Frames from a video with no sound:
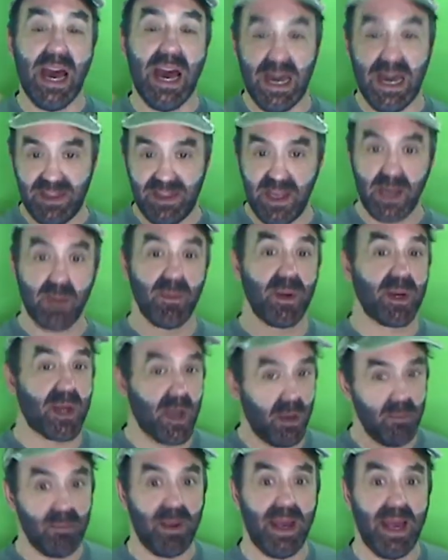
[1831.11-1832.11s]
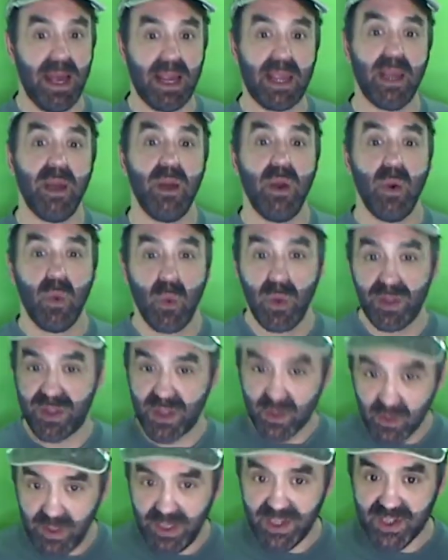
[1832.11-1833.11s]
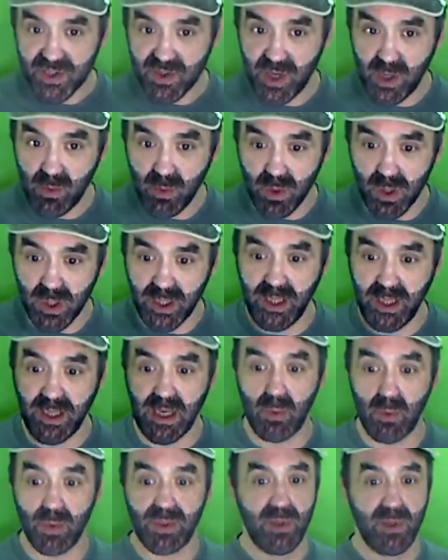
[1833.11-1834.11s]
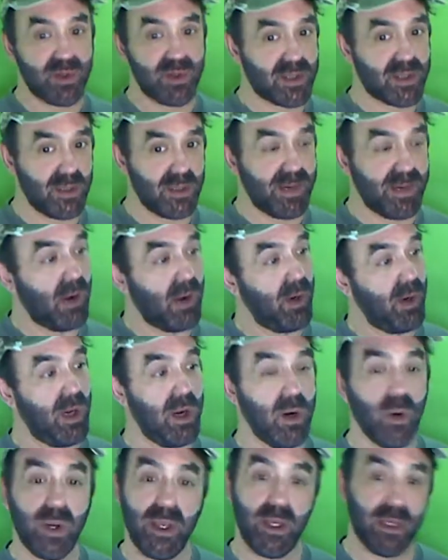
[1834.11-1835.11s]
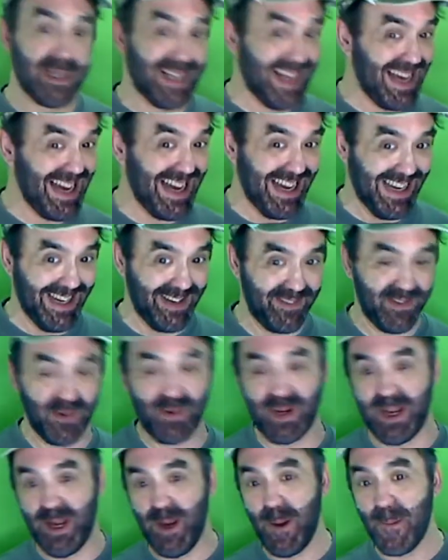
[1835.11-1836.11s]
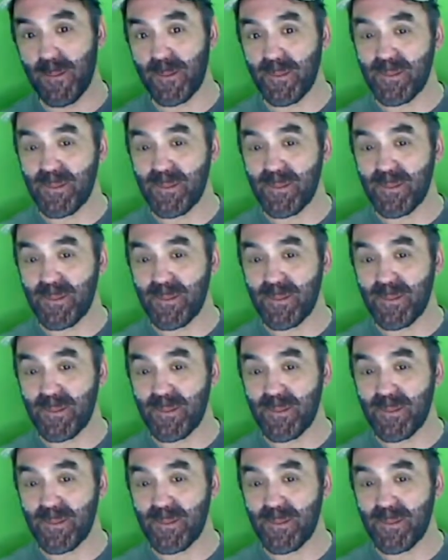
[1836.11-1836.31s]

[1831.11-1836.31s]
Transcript: I think I'm going to come back with the green screen working and we'll do some karaoke live, okay?